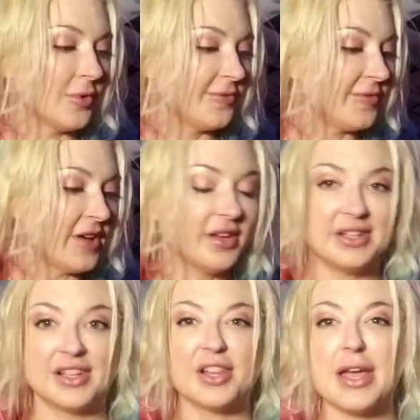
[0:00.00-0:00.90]
fun
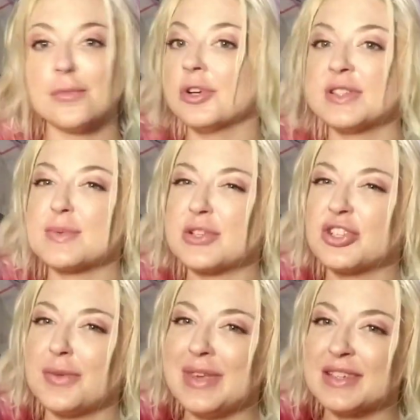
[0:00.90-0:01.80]
and glamour,
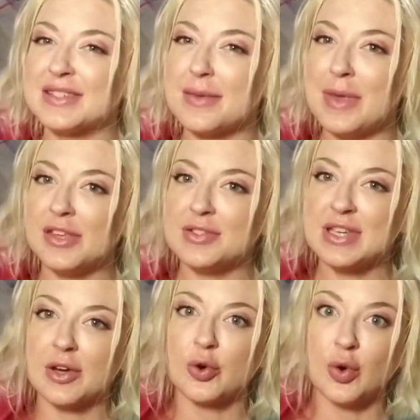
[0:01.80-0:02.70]
especially because they make you
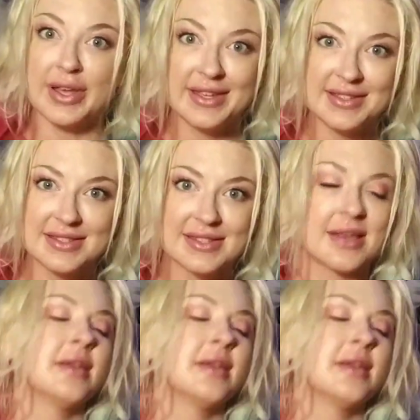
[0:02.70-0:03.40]
take a quiz.